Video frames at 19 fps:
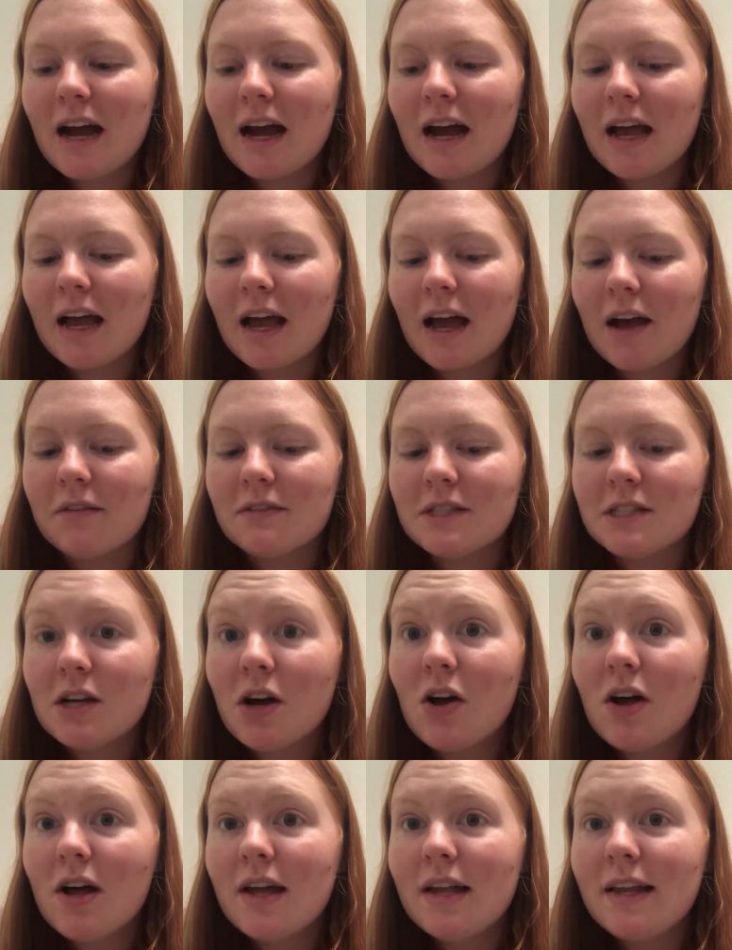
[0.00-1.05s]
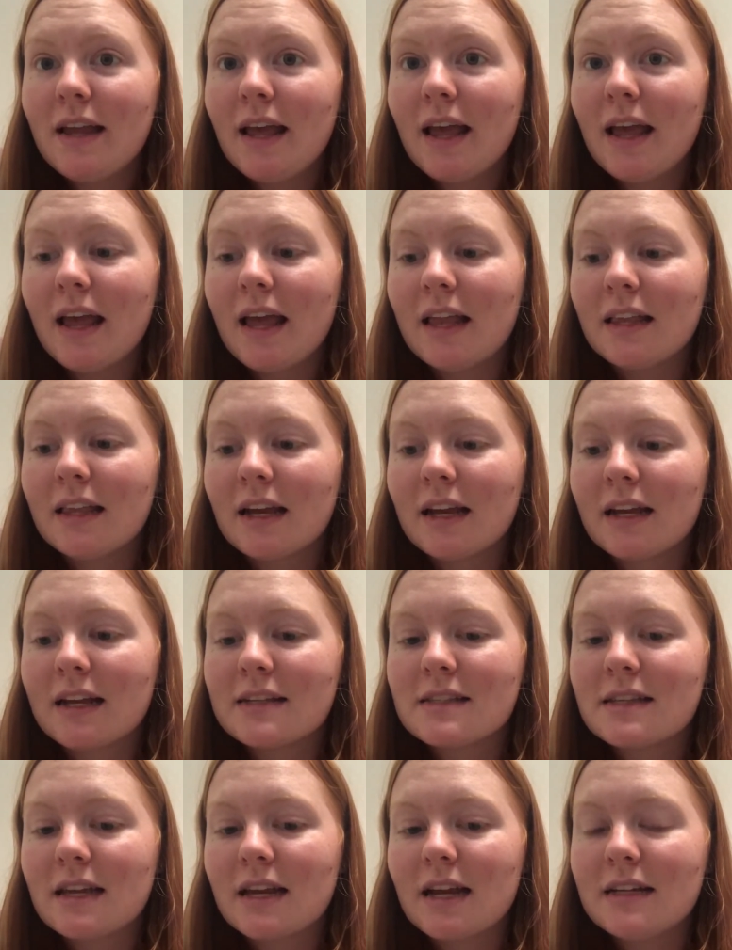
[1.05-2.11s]
I have a ton, and like
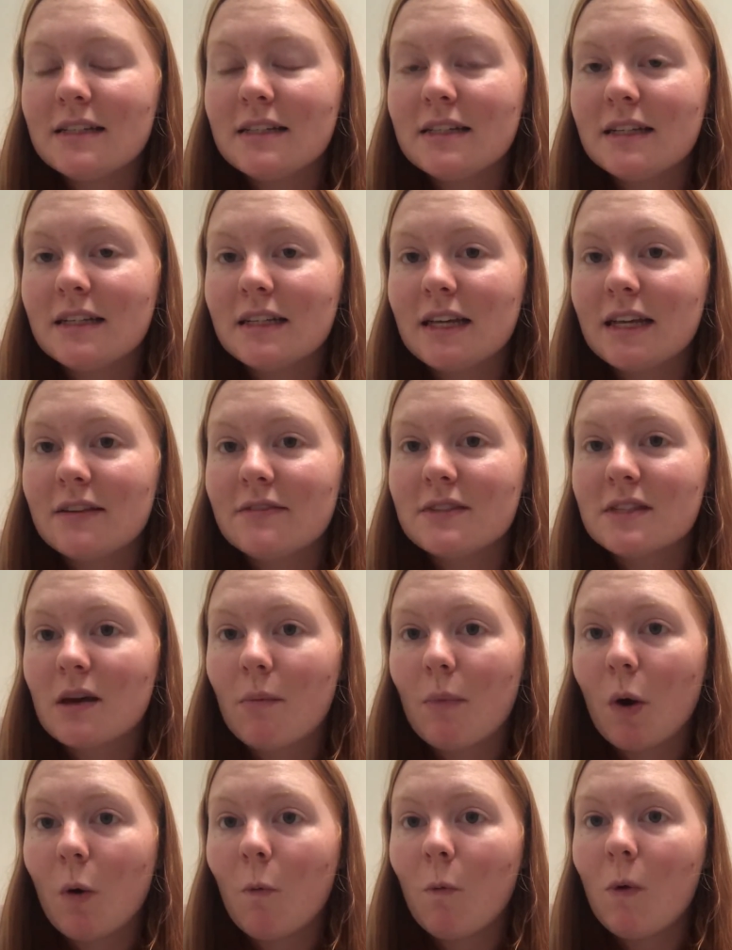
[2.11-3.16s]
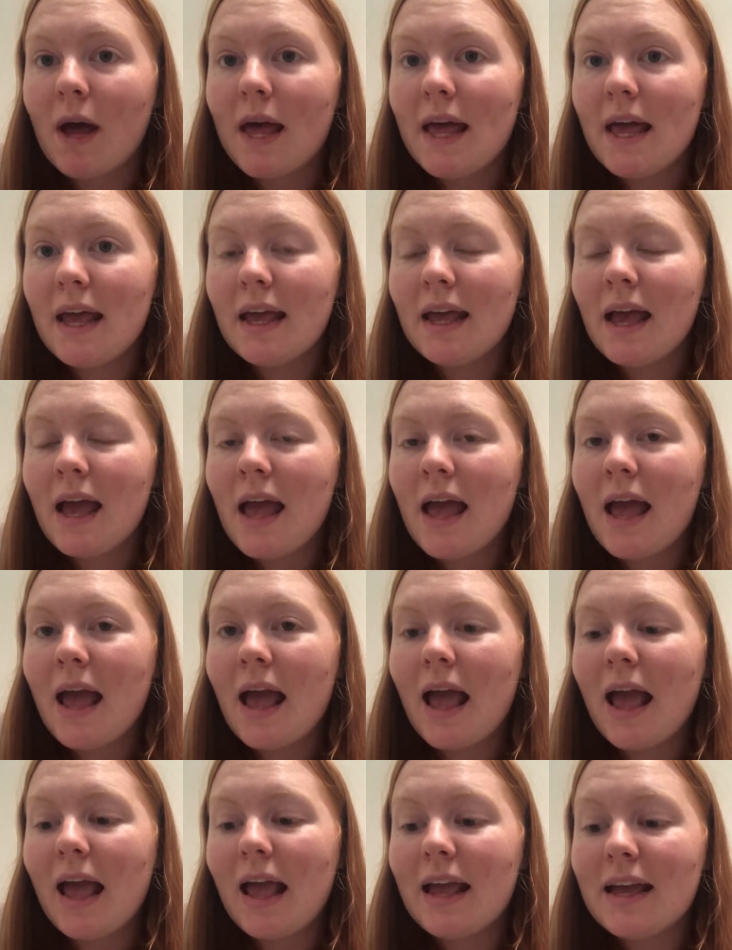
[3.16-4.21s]
I said, I did give some away,
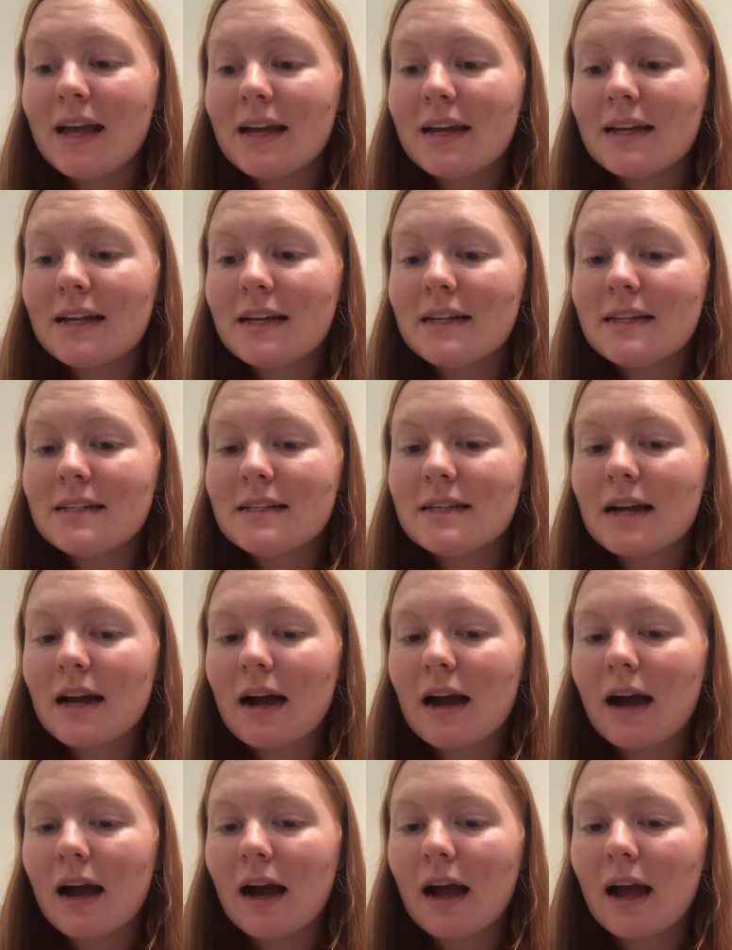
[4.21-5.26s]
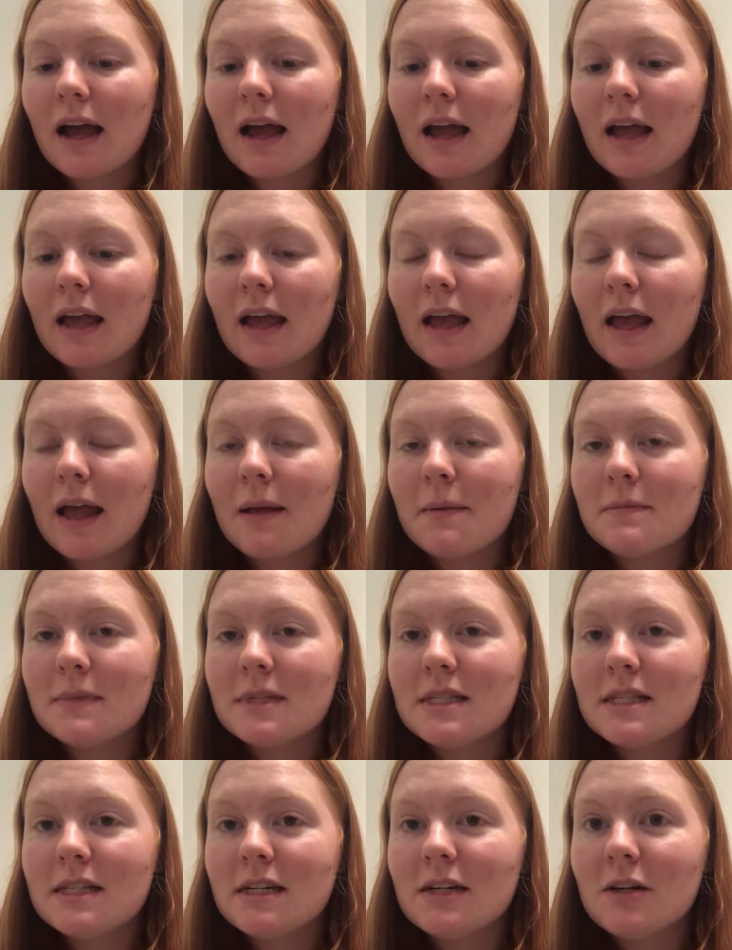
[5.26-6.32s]
and I am
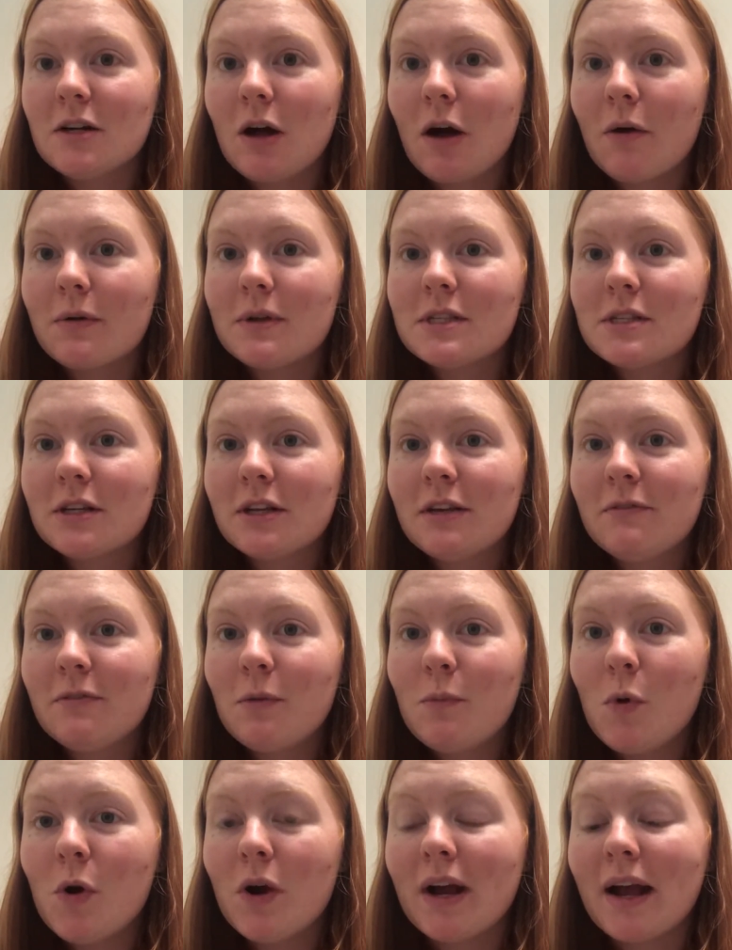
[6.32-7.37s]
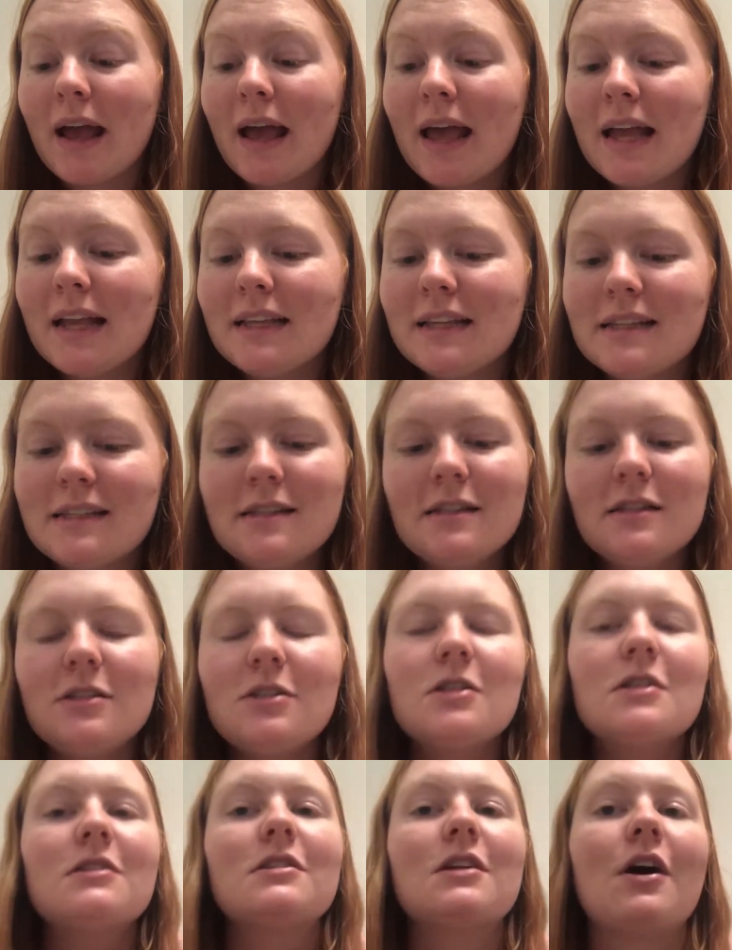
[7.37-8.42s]
still always looking for more. And this is
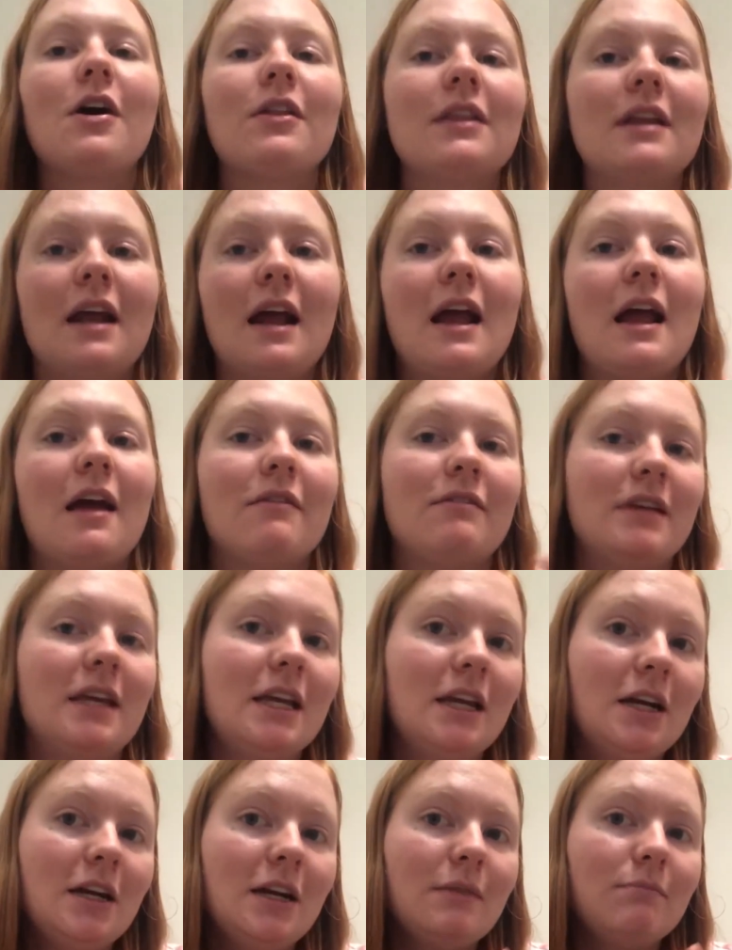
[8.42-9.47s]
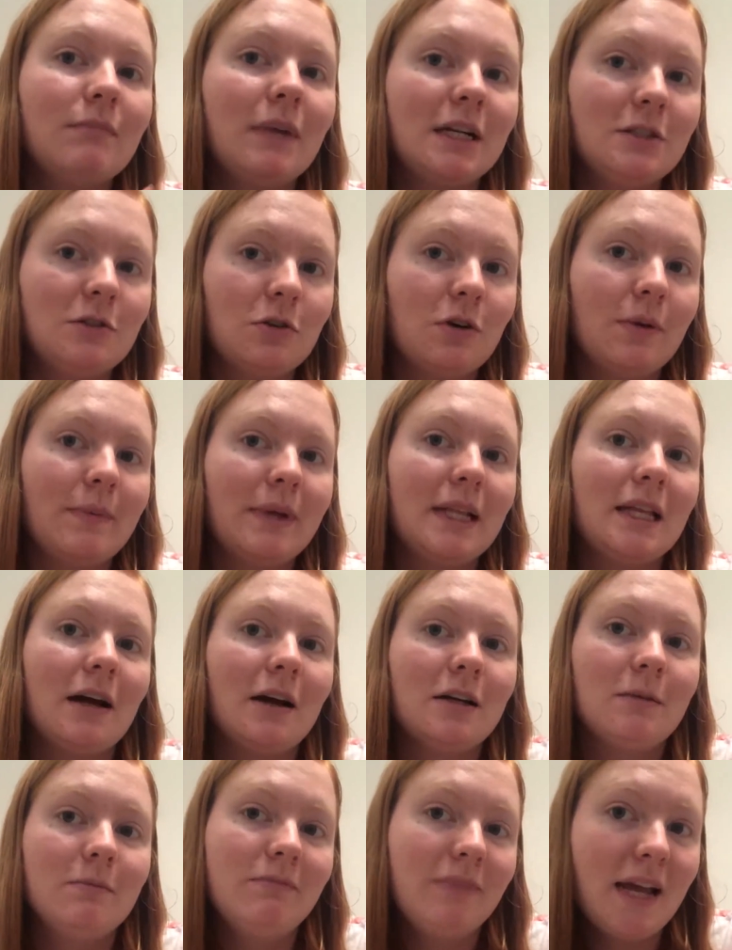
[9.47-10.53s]
just all that I have here in my dorm at the
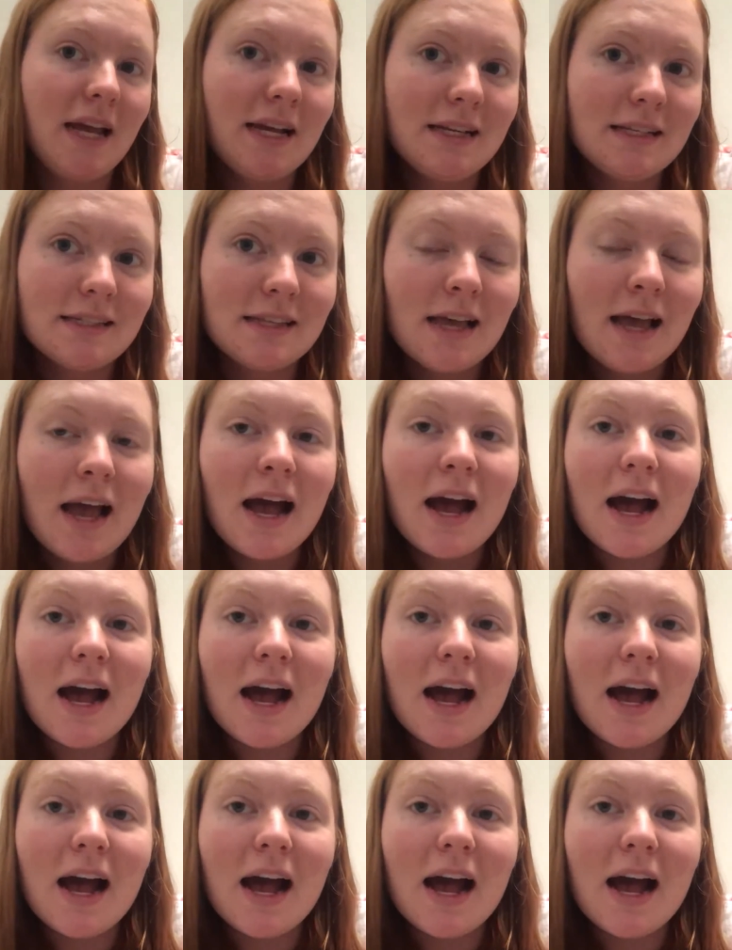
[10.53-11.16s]
Outer Banks.